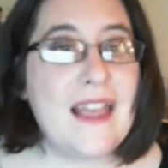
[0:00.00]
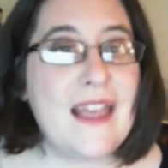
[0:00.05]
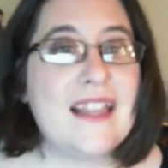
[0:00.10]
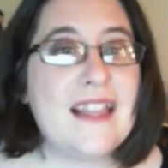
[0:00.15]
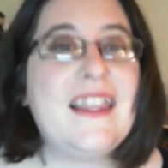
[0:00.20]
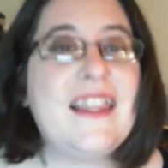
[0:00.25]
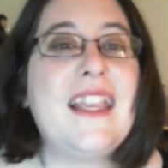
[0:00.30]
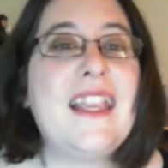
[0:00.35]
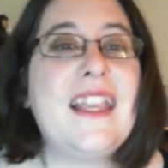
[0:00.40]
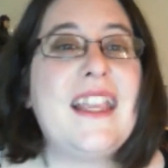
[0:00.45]

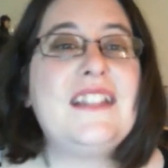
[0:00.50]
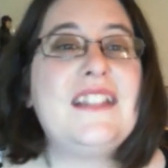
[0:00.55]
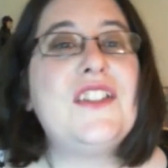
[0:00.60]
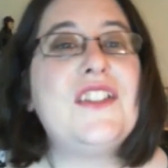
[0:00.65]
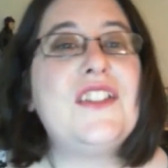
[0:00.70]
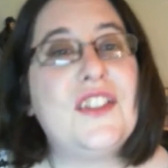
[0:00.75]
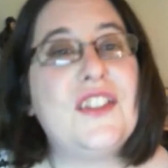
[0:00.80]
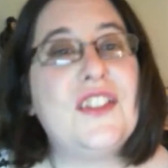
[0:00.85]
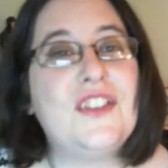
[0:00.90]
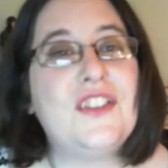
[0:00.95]
like it
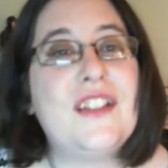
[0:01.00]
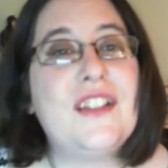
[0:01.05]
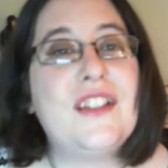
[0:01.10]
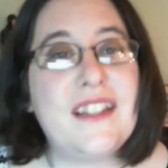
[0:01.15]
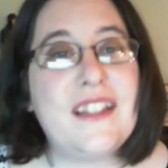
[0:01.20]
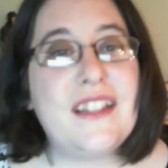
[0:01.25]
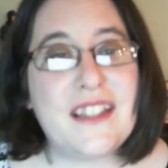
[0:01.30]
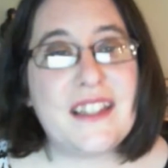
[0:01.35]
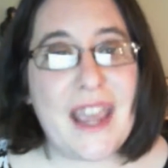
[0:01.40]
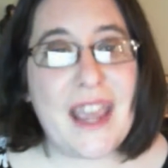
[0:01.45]
doesn't look
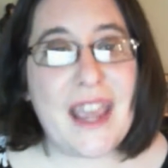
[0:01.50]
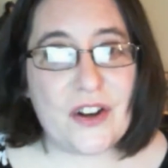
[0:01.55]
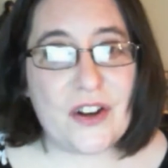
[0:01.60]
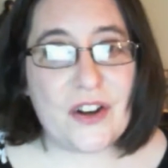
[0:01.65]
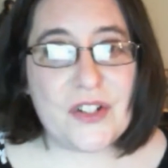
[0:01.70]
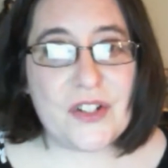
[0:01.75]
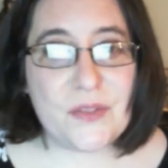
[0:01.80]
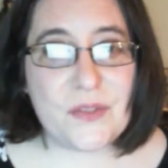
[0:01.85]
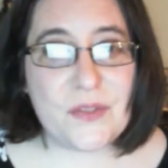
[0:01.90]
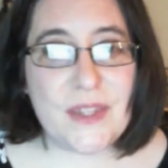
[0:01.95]
like the
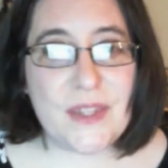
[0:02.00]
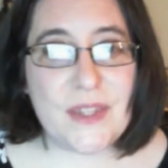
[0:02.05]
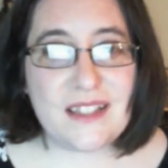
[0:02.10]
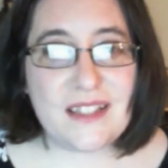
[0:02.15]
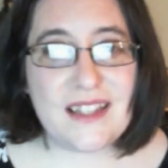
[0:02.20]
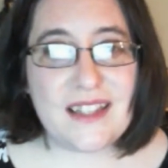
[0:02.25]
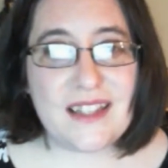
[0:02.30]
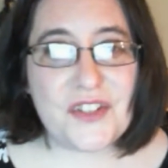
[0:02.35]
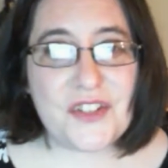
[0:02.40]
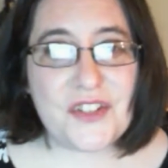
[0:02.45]
characters, but that's
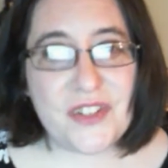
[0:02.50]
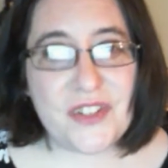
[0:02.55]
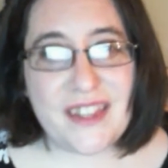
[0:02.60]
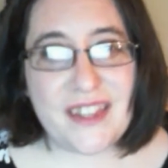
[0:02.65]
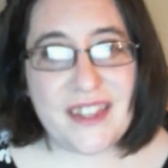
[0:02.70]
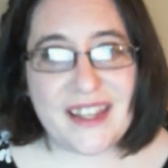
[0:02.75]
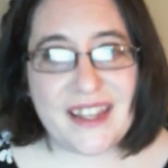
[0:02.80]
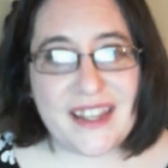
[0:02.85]
actually like,